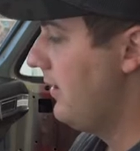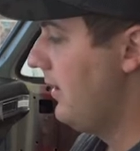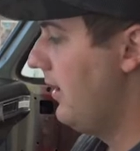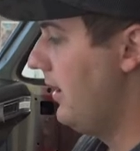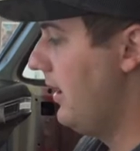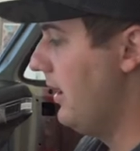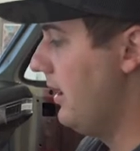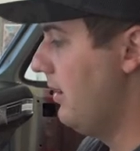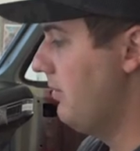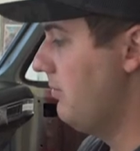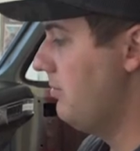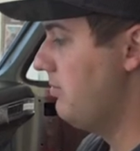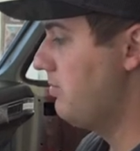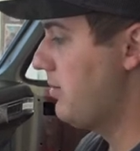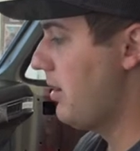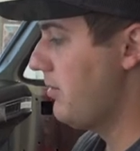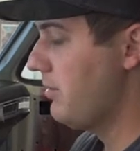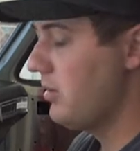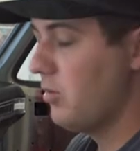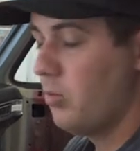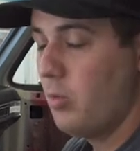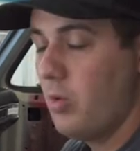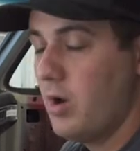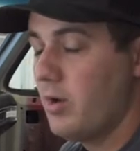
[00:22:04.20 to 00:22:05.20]
Um, probably
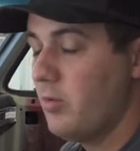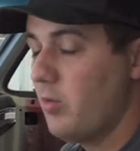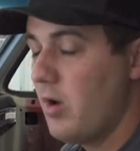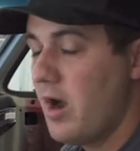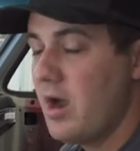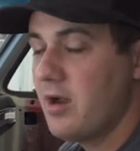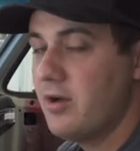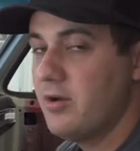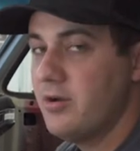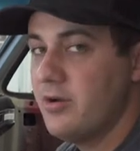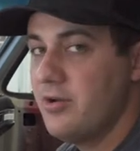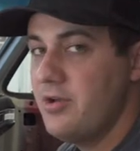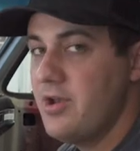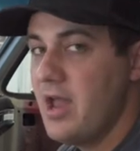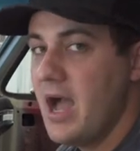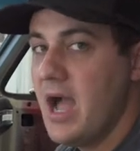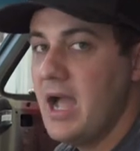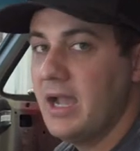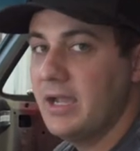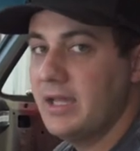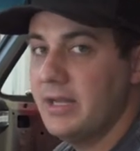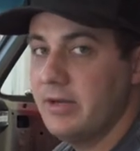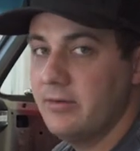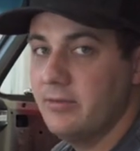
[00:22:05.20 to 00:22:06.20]
the one wire you're
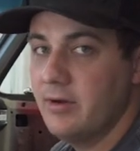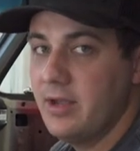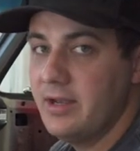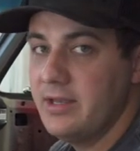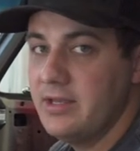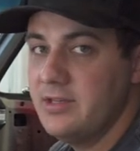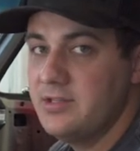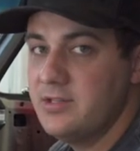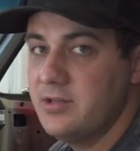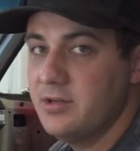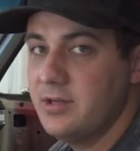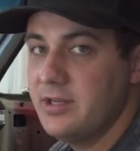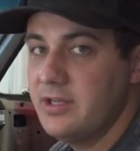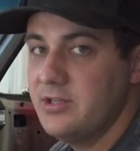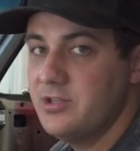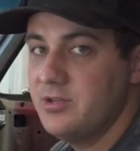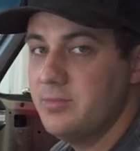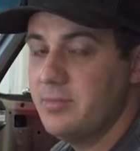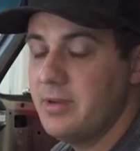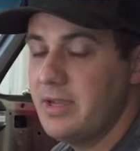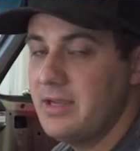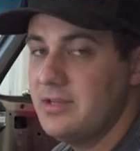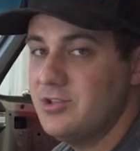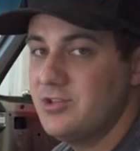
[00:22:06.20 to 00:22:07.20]
not gonna run into your engine
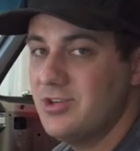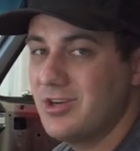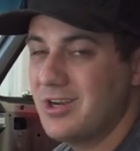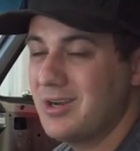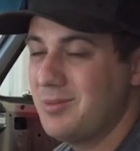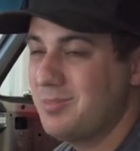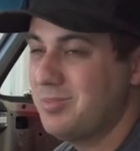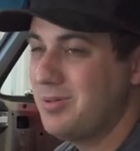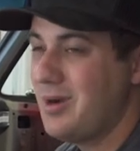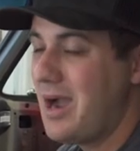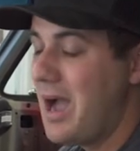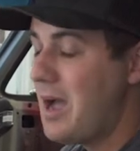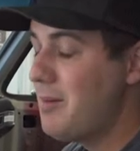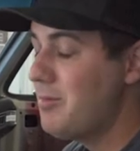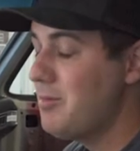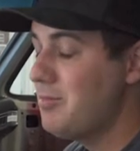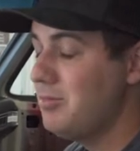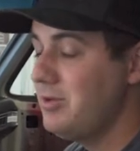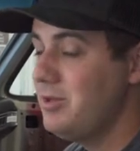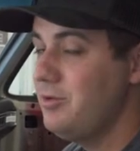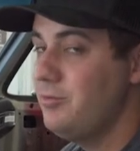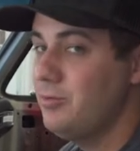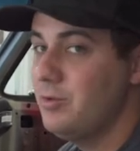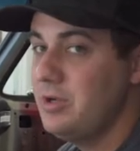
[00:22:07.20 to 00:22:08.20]
bay is you're gonna
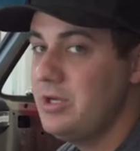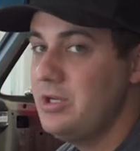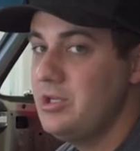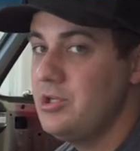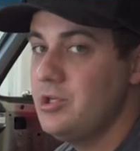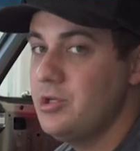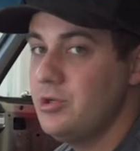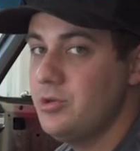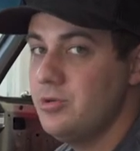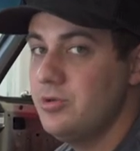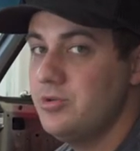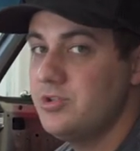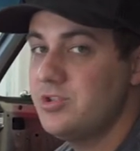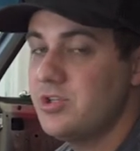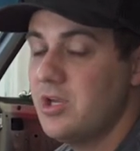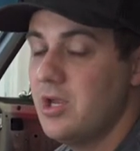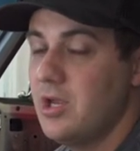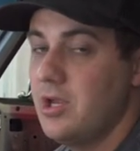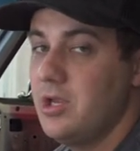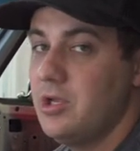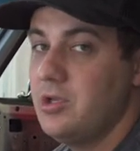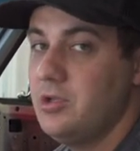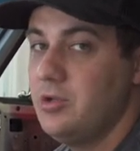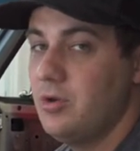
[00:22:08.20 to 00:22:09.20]
probably reuse
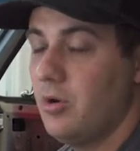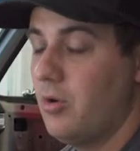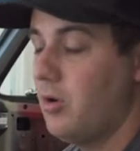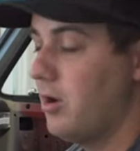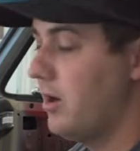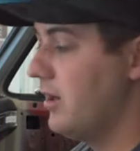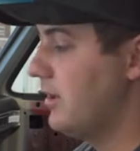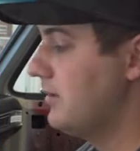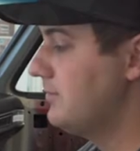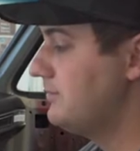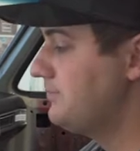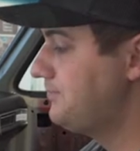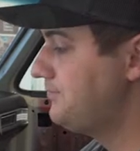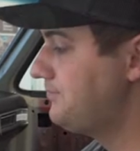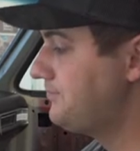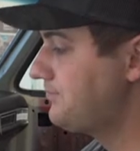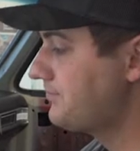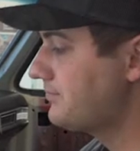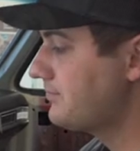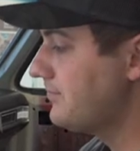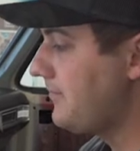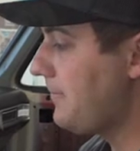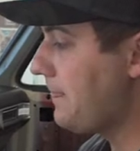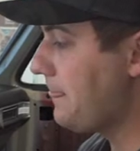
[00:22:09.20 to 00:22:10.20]
your
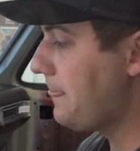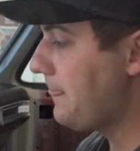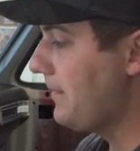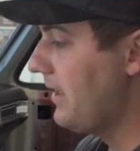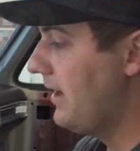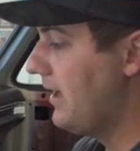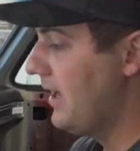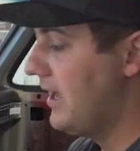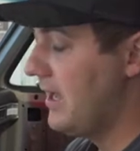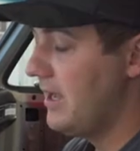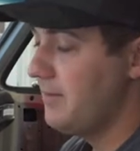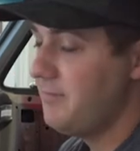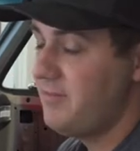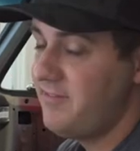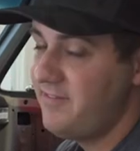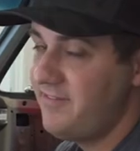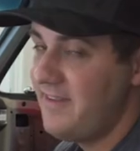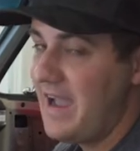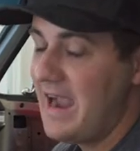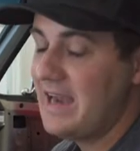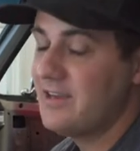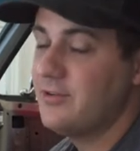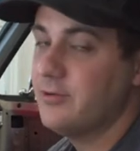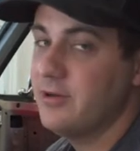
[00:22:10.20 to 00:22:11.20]
uh,
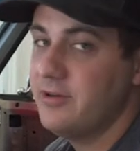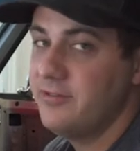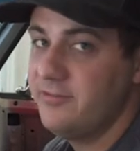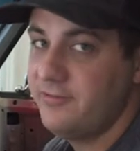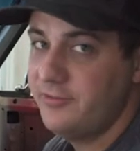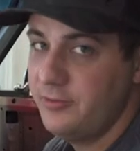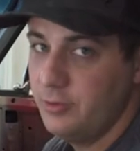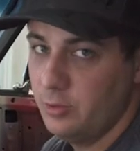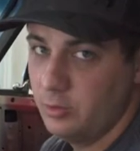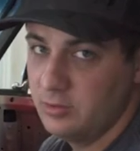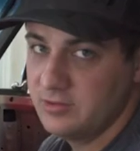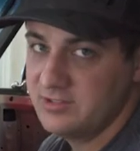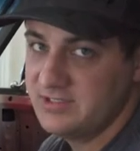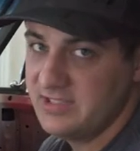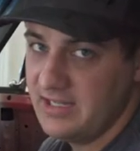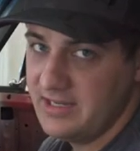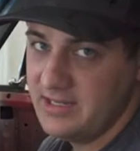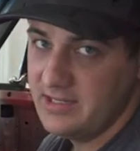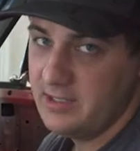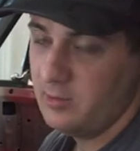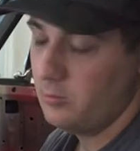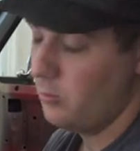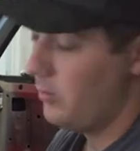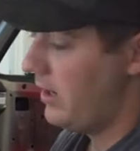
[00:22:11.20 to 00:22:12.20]
factory fuel
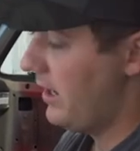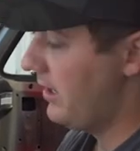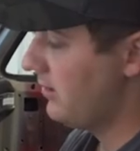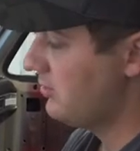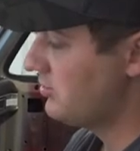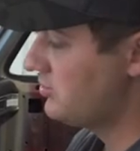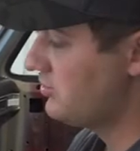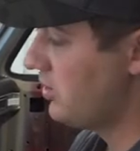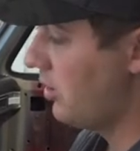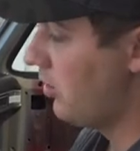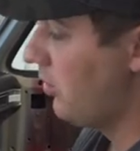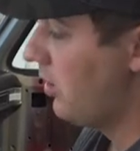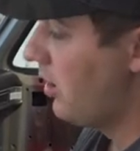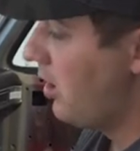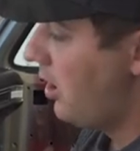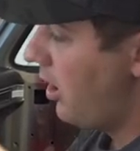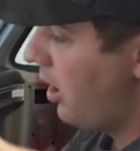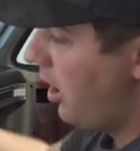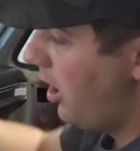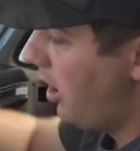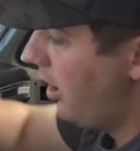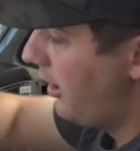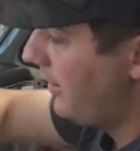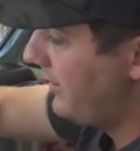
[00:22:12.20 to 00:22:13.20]
sender wire. So
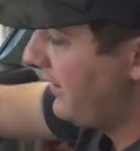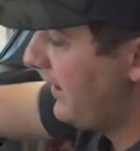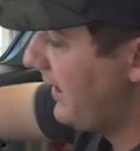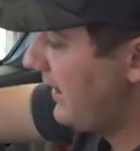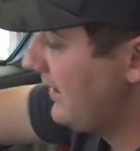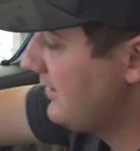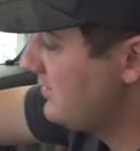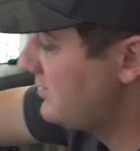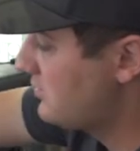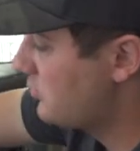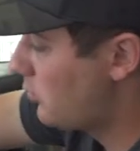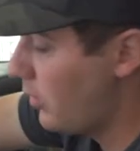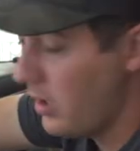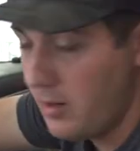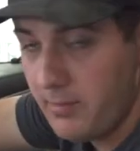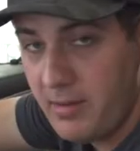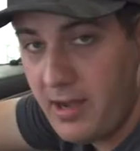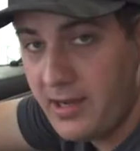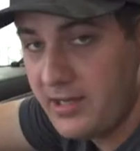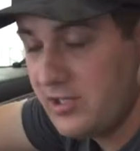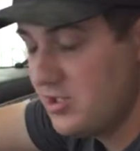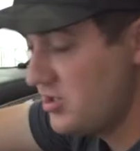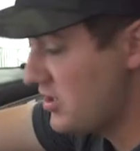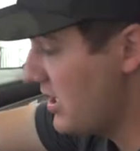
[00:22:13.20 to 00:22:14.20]
on a square
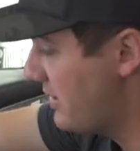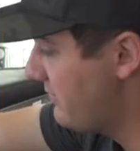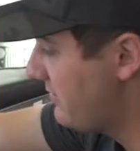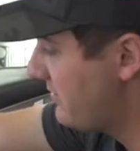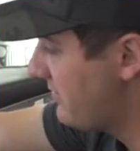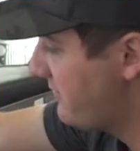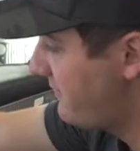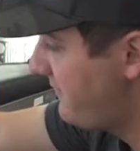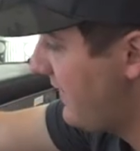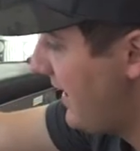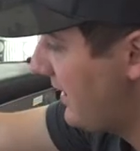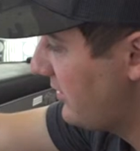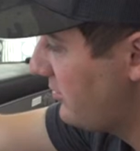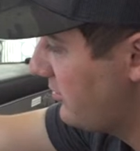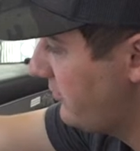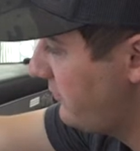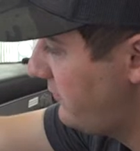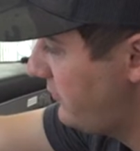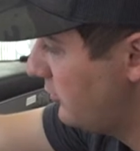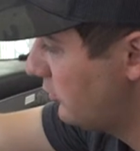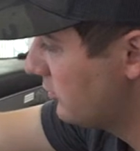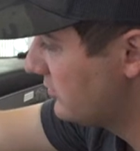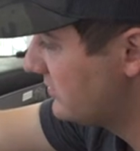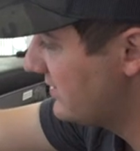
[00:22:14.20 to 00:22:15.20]
body Chevy, the factory
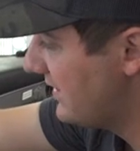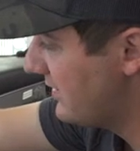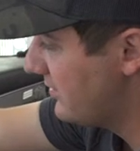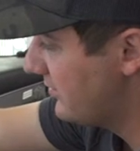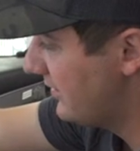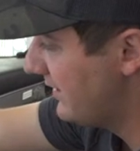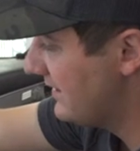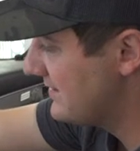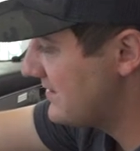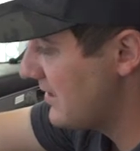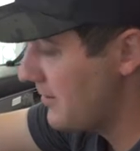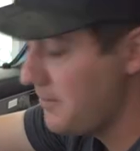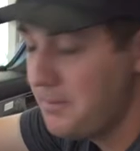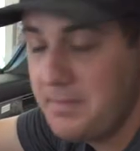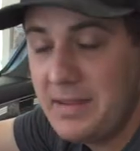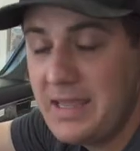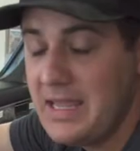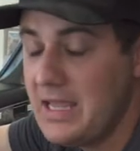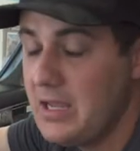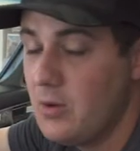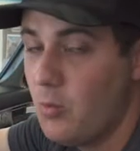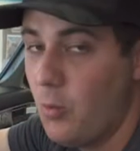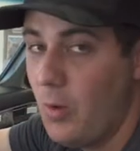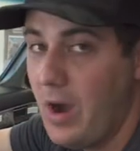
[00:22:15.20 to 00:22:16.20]
fuel sender is a
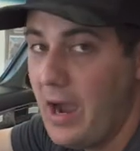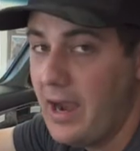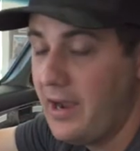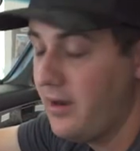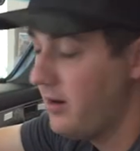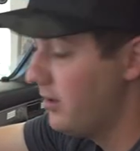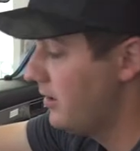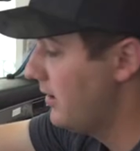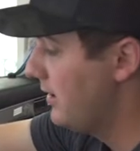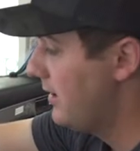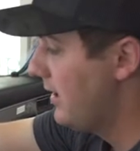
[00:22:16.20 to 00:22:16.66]
pink wire.